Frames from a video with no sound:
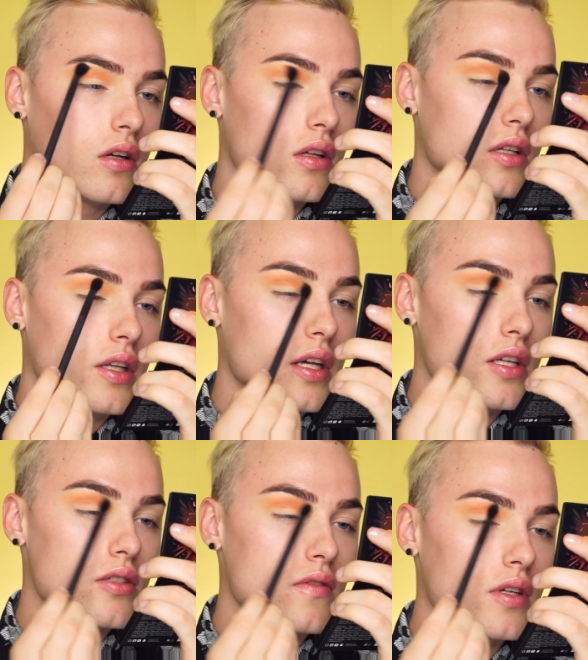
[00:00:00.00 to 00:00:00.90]
along the
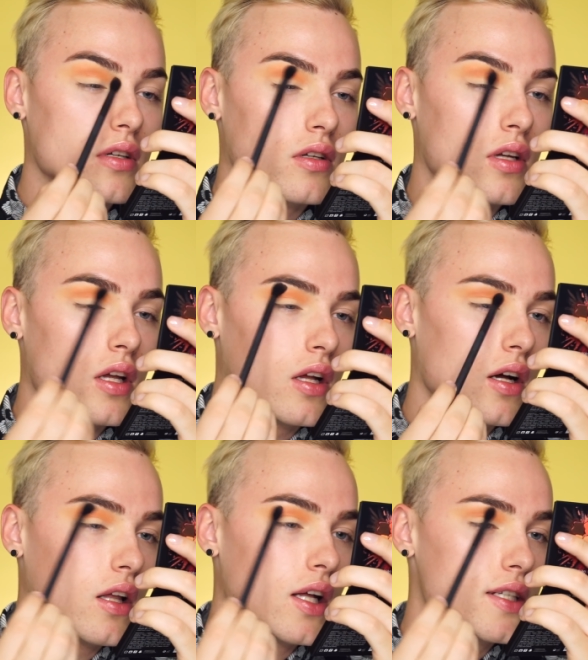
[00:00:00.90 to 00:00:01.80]
edge of it.
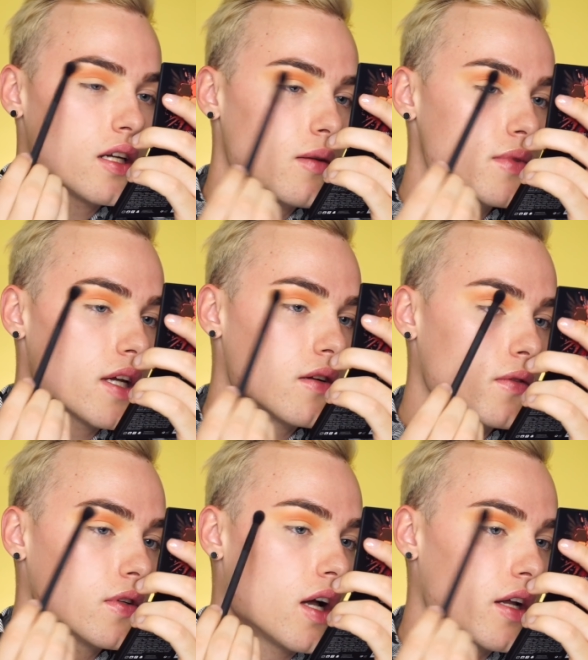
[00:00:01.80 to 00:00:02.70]
A lot of times I
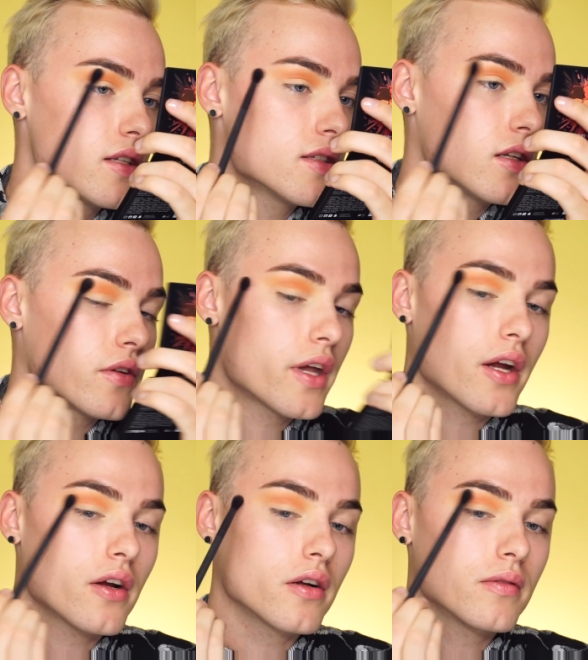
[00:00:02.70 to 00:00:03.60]
don't really, honestly don't
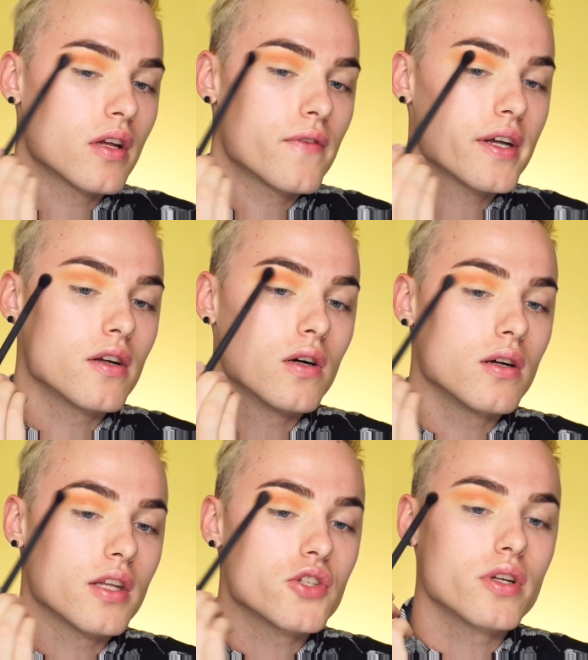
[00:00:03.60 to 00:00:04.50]
care if
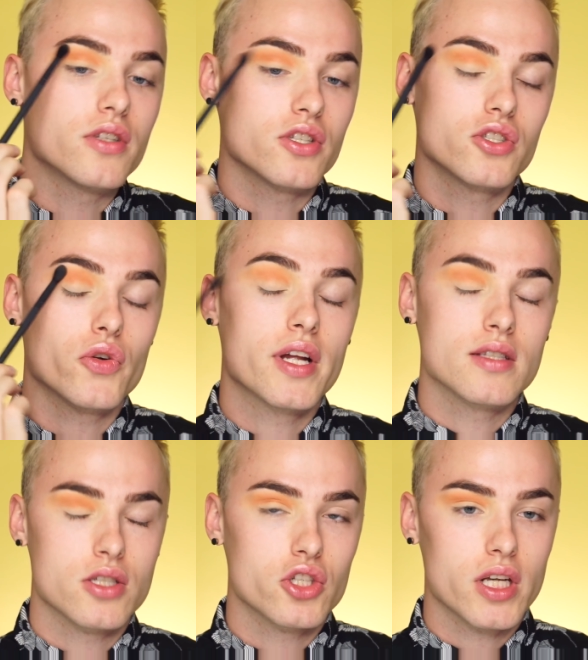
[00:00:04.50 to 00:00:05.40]
the
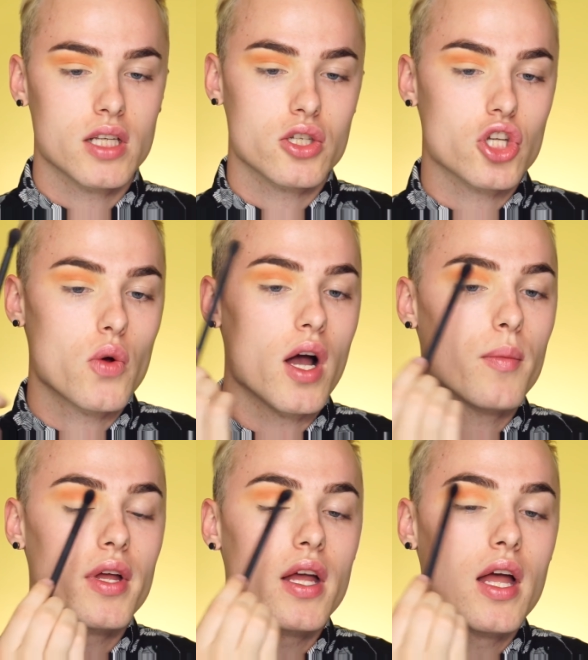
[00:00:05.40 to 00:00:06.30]
transition shade doesn't show
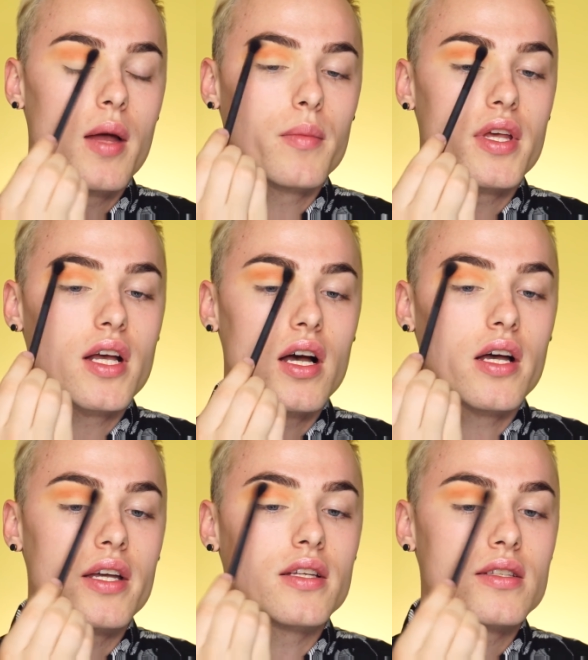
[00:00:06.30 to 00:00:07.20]
up,
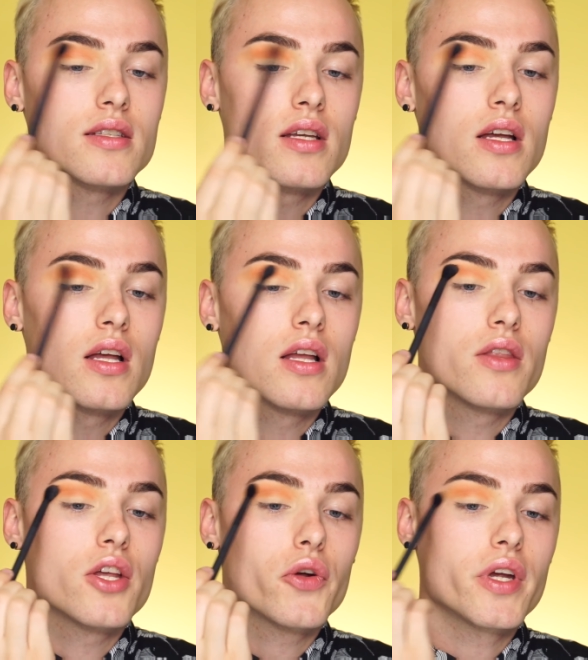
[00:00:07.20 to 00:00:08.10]
because
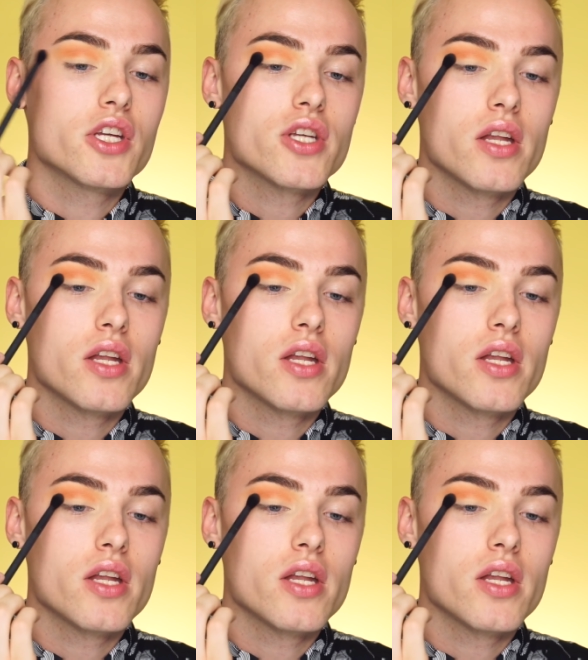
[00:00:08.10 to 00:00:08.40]
the crease